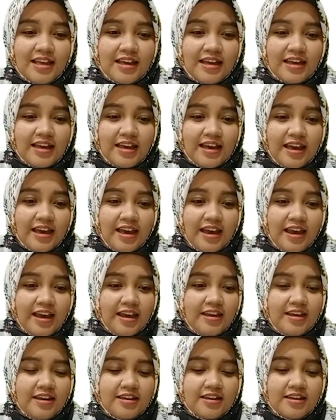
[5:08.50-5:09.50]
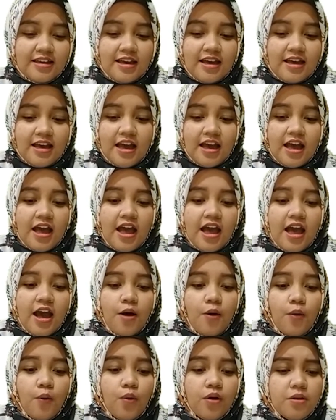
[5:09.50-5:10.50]
Okay.
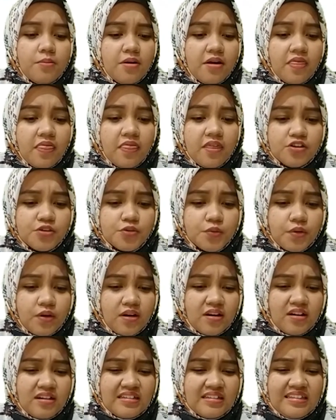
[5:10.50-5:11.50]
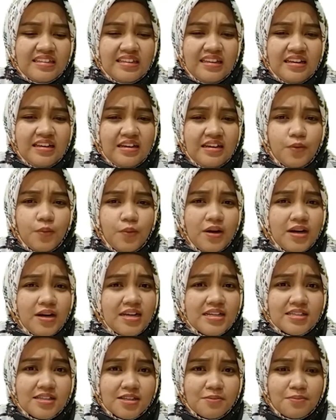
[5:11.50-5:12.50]
What about this one? E, what
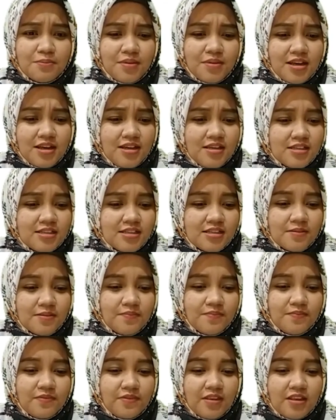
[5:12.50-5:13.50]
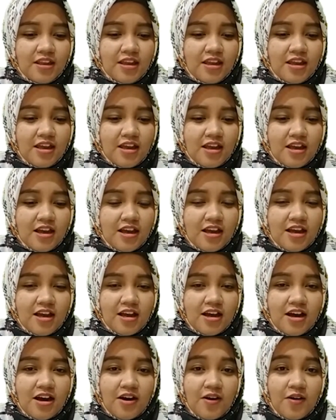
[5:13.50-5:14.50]
is it, miss?
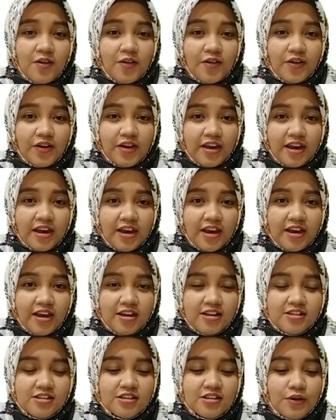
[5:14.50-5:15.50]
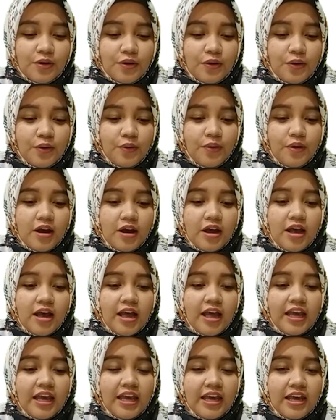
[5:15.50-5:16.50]
Okay, so
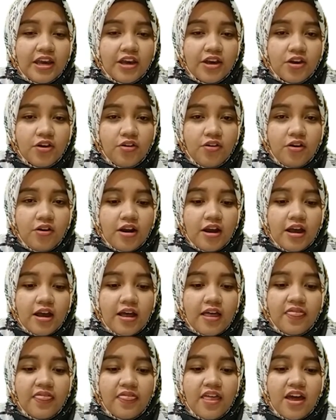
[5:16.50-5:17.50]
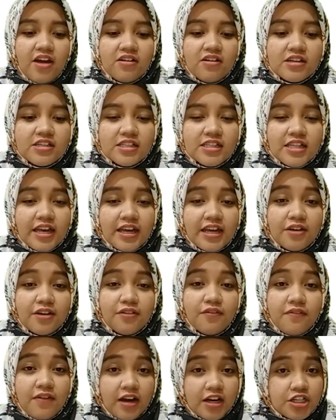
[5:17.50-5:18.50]
here there is like
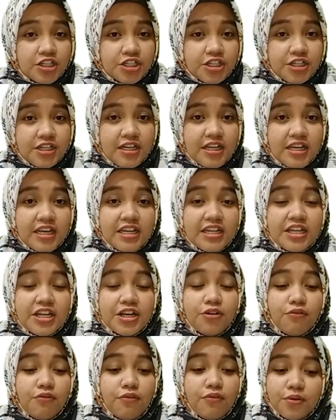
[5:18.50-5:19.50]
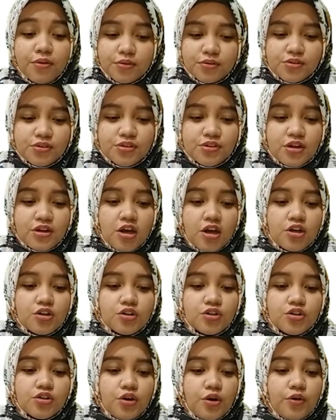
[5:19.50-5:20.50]
infection in the roots.
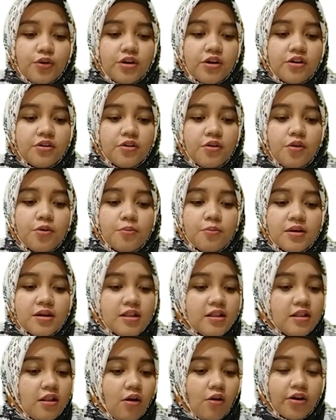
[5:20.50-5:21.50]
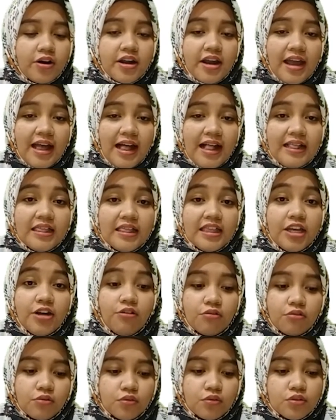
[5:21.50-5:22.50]
So the normal or the healthy
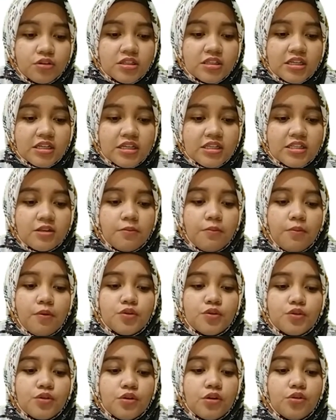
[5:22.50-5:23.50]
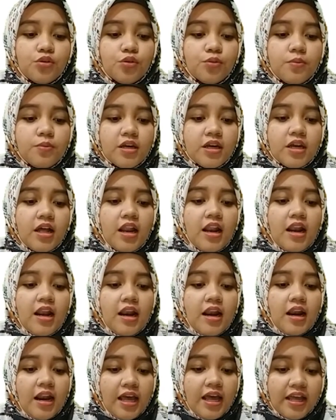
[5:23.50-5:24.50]
roots, it's supposed to be
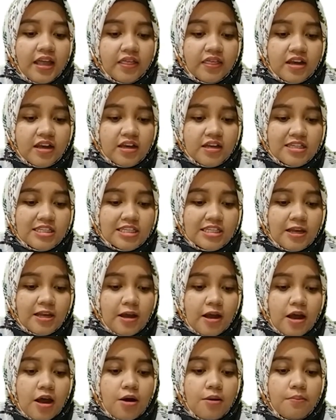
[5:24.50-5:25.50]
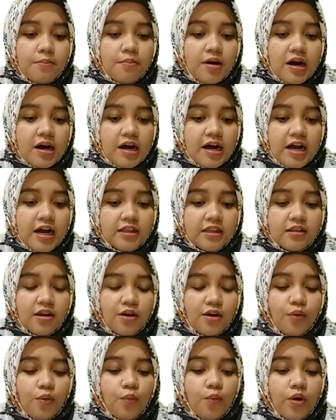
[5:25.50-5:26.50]
like this, but
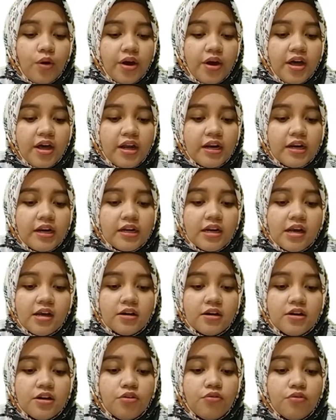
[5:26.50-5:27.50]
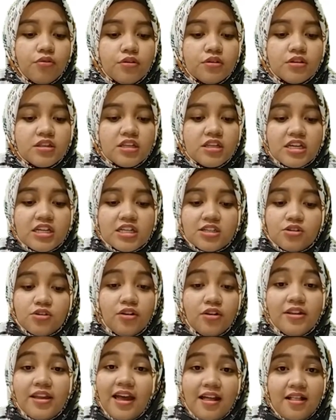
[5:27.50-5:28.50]
where the root is
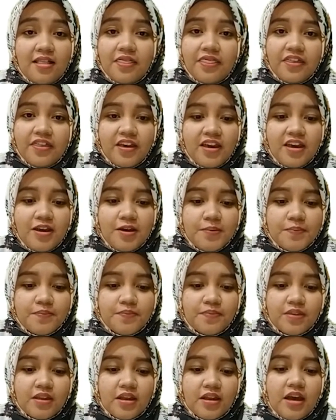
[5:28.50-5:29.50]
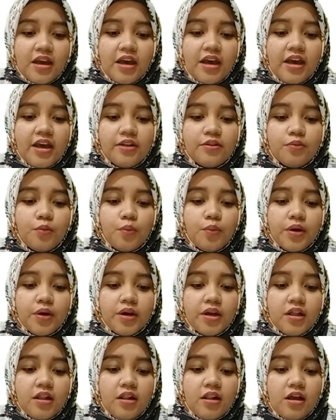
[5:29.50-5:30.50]
not healthy, it
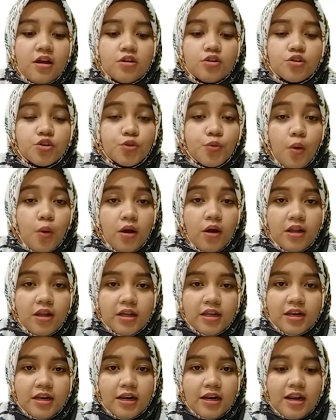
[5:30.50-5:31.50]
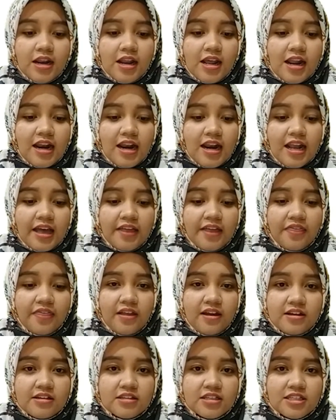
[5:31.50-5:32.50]
will swollen like
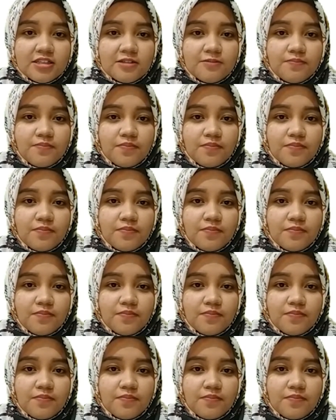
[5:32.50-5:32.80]
this.